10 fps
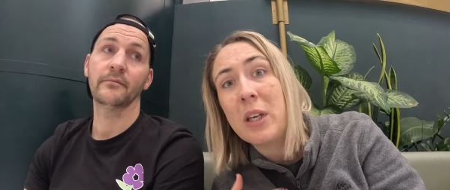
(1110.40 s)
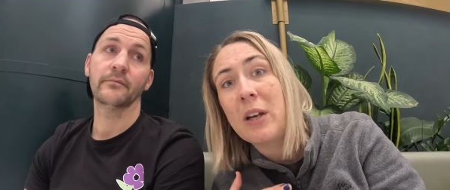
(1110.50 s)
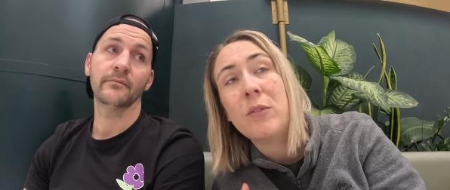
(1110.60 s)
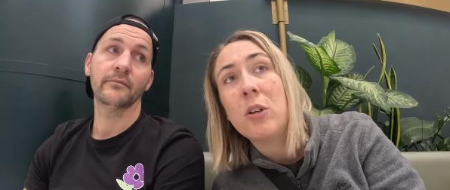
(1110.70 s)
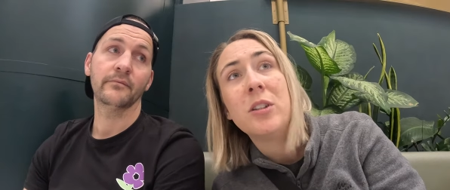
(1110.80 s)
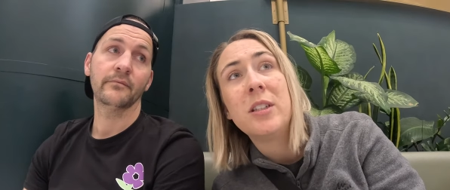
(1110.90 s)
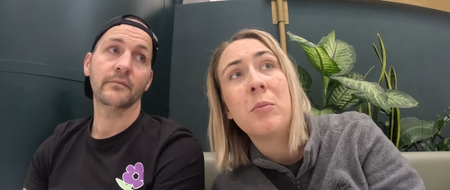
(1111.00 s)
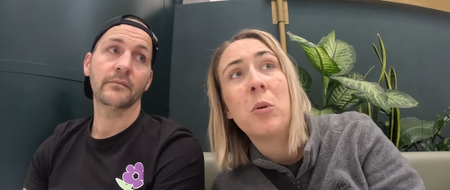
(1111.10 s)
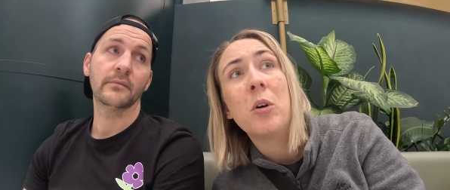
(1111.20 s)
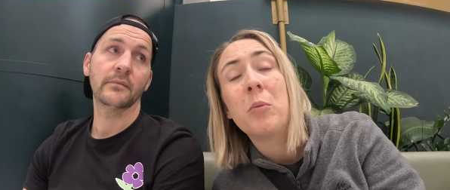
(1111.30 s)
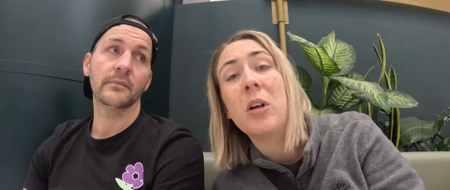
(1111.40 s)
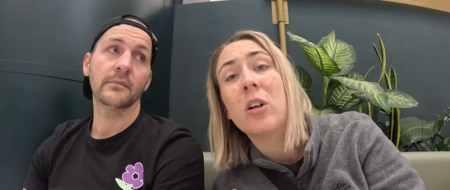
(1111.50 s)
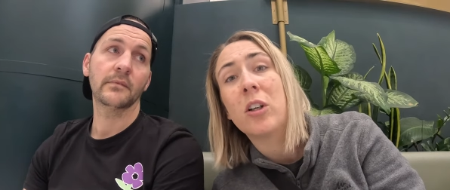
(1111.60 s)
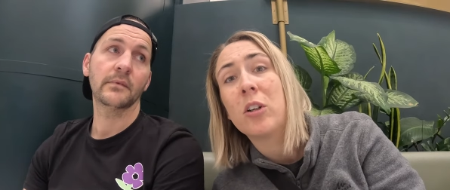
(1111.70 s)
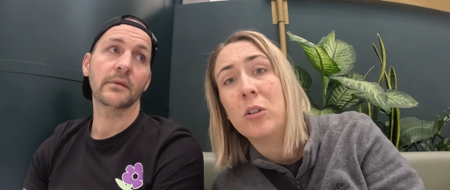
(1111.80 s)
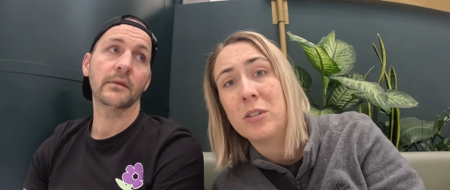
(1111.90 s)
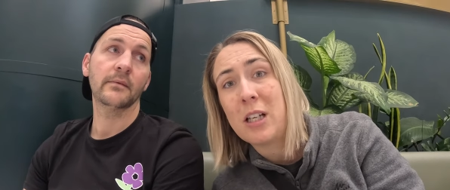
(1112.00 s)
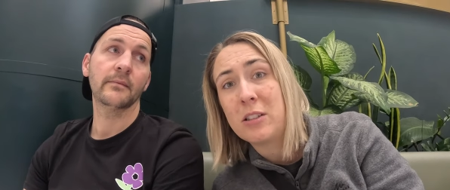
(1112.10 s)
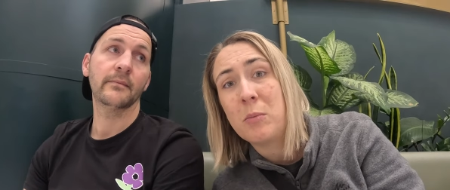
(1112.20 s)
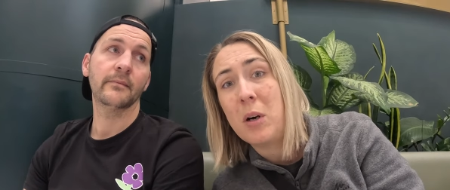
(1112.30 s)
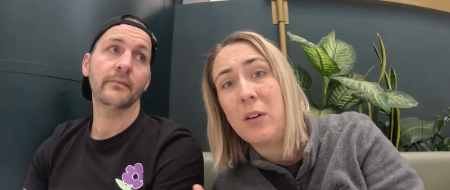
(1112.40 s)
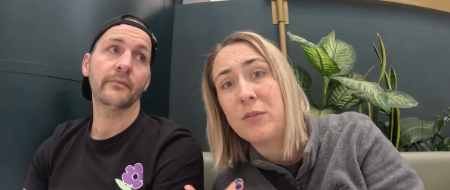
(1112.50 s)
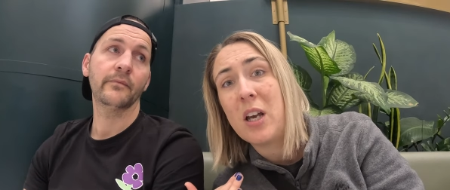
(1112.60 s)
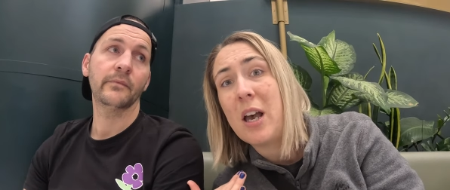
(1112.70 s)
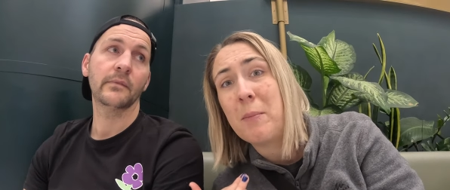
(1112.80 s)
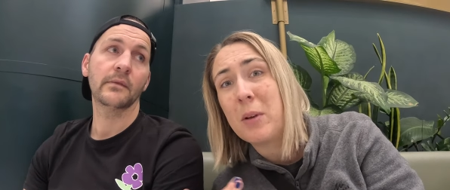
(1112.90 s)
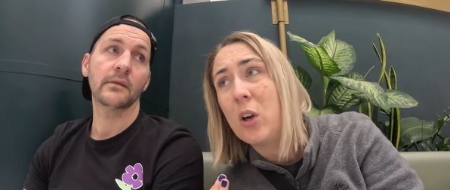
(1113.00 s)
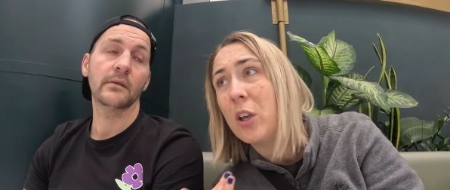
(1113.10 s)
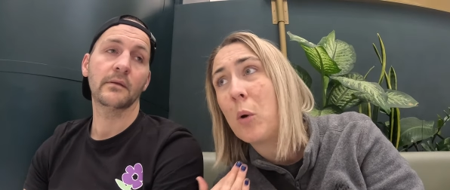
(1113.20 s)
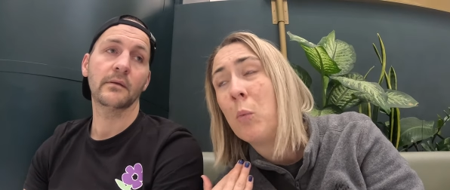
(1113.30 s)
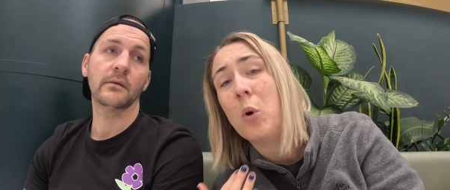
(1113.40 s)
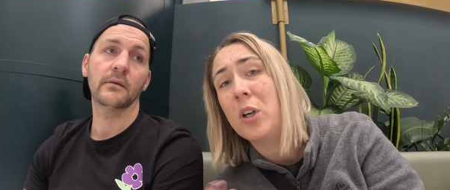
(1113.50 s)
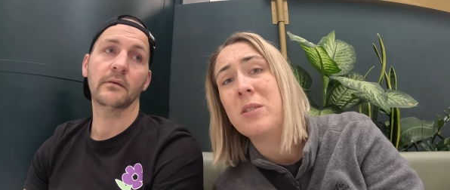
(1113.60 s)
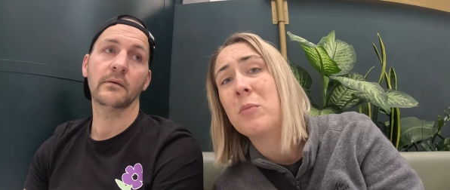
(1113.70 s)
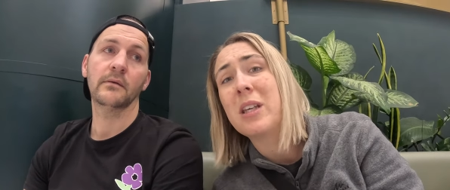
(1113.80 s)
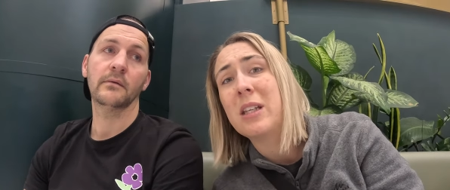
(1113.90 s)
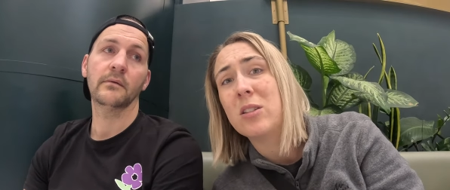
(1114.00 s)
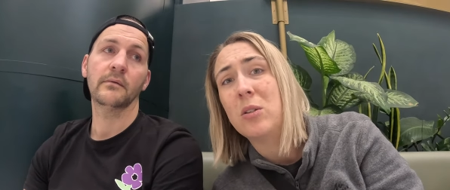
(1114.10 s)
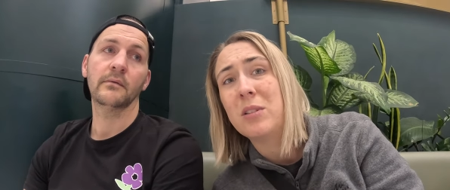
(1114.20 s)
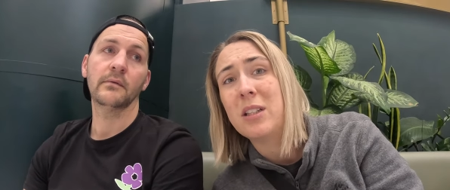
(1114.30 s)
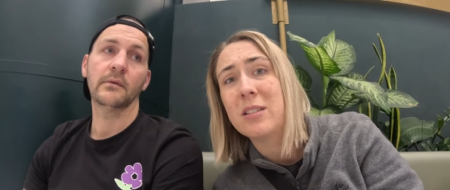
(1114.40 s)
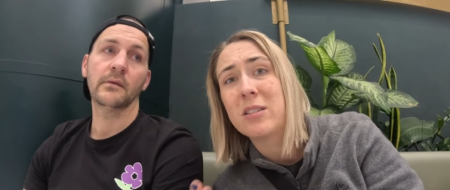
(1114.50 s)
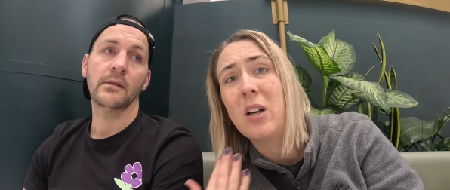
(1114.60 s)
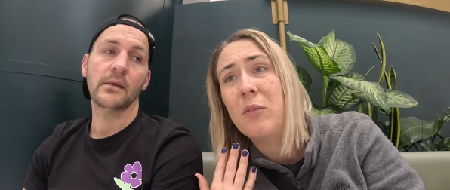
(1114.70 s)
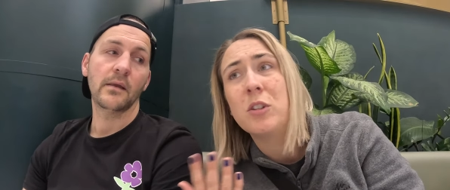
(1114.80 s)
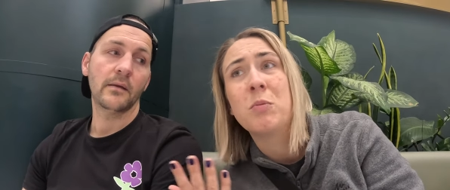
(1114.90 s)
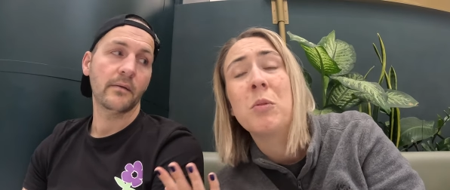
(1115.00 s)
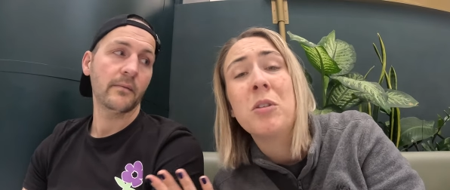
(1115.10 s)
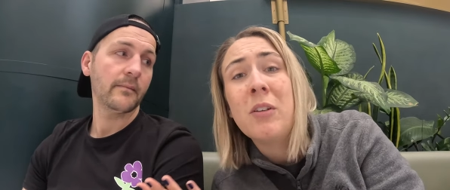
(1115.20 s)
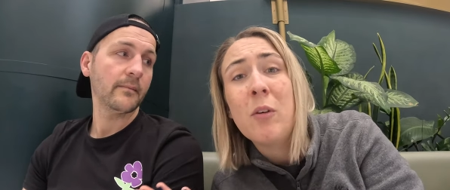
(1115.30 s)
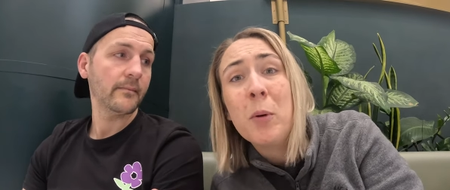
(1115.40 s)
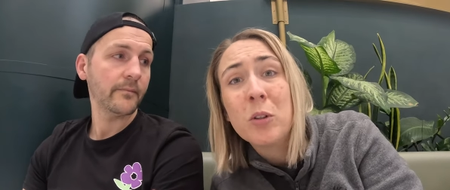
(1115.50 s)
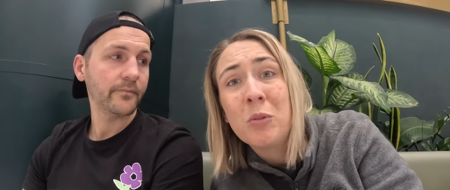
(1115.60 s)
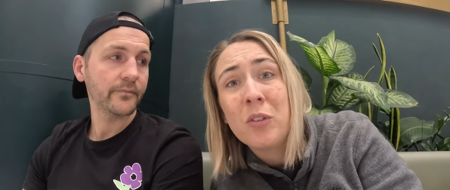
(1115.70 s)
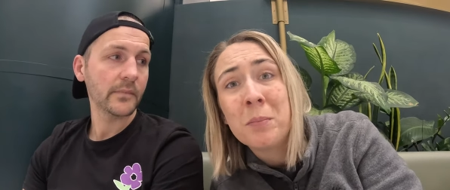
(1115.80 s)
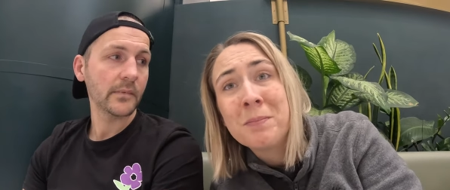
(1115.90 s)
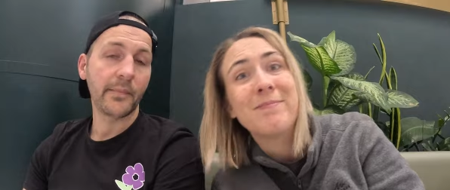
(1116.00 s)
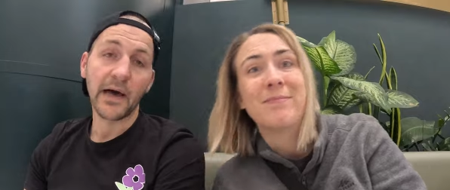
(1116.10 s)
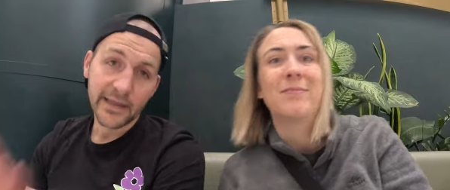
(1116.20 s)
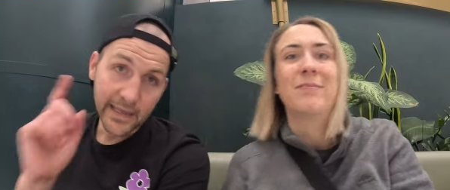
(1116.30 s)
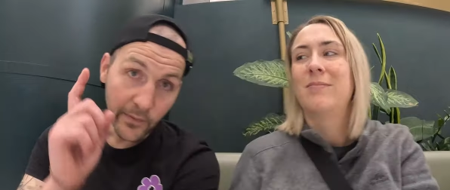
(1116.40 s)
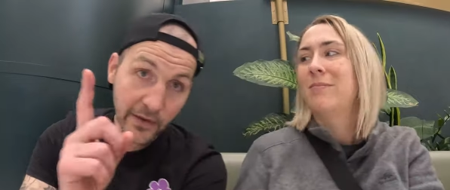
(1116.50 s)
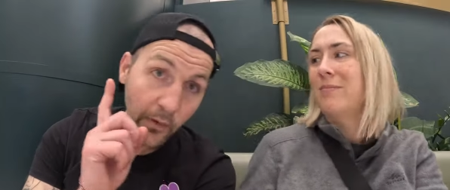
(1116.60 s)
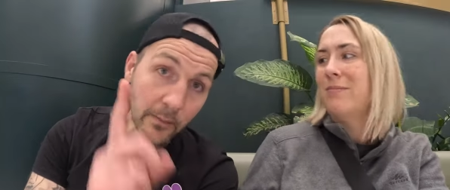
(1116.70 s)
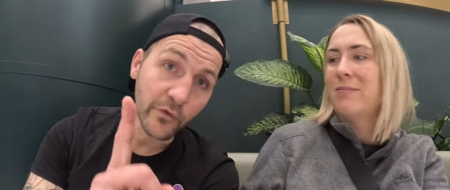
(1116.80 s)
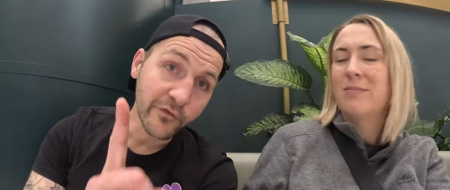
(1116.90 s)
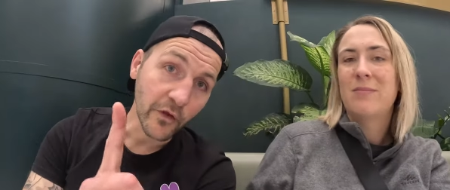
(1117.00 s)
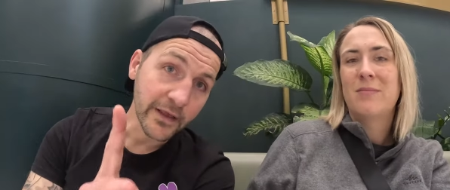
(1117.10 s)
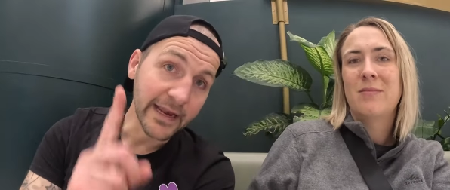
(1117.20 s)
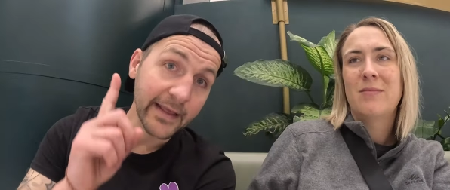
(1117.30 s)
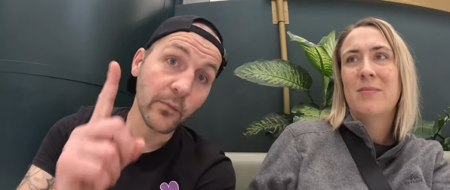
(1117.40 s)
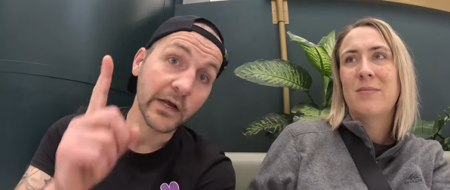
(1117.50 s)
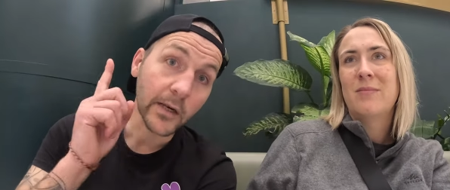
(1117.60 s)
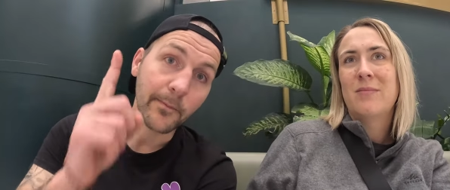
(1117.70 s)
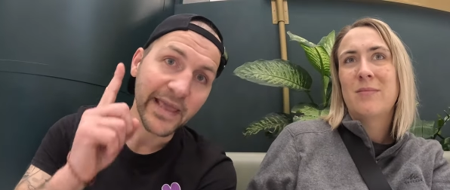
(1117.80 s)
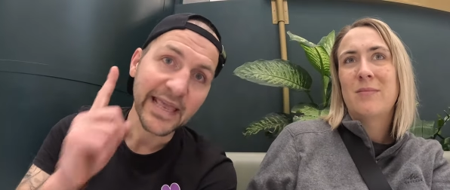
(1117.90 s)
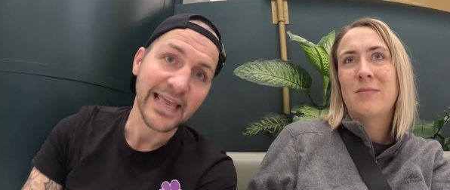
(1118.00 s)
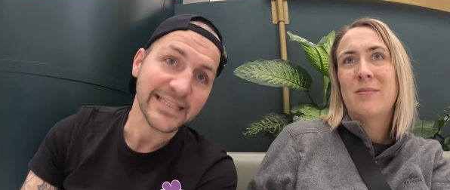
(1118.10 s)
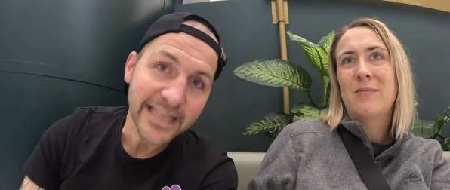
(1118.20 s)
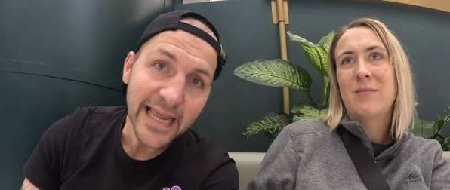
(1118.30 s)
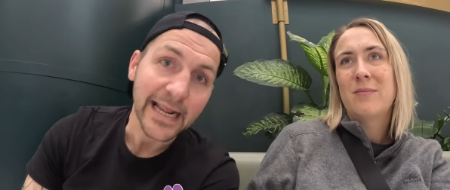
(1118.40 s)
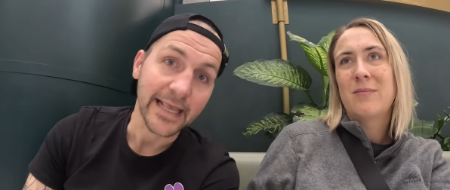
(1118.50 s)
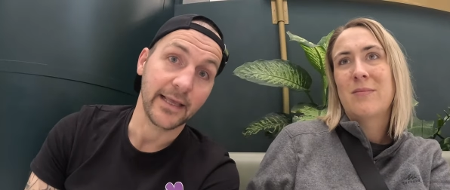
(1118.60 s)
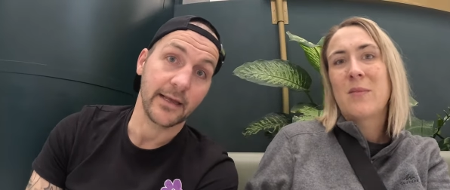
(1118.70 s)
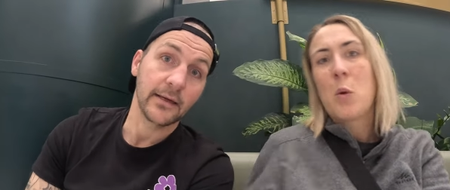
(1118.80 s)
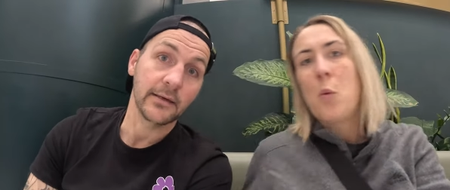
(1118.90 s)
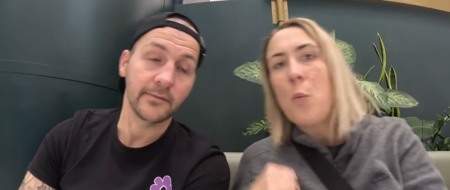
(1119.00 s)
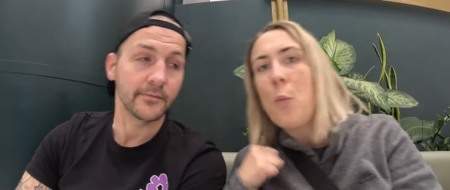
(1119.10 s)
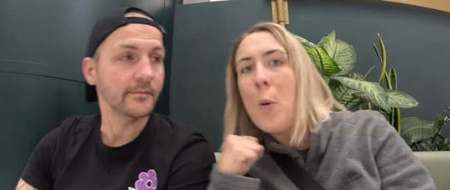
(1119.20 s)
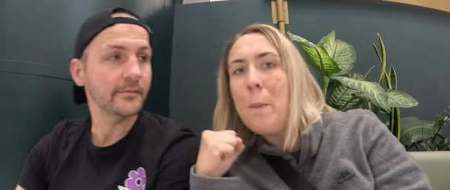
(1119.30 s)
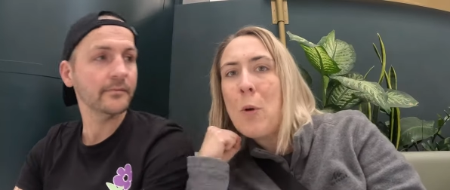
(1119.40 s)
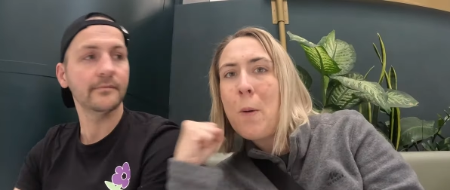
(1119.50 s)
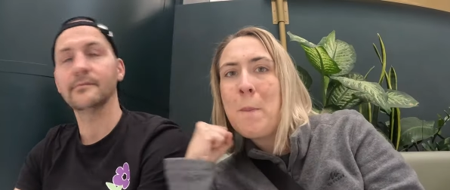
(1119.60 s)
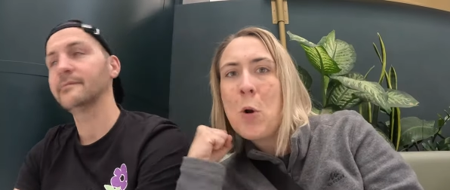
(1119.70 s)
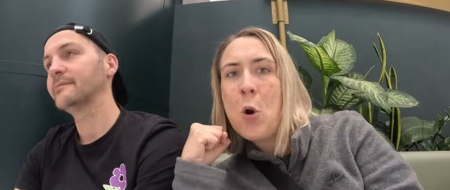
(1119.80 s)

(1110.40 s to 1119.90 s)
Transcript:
Speaker 1: We have no idea why. We are going to contact him after and be like, why didn't we get told this? Otherwise, we would never booked with them. But
Speaker 2: yeah, we have one more flight and then we're going to be in Delhi.
Speaker 1: Boop, boop,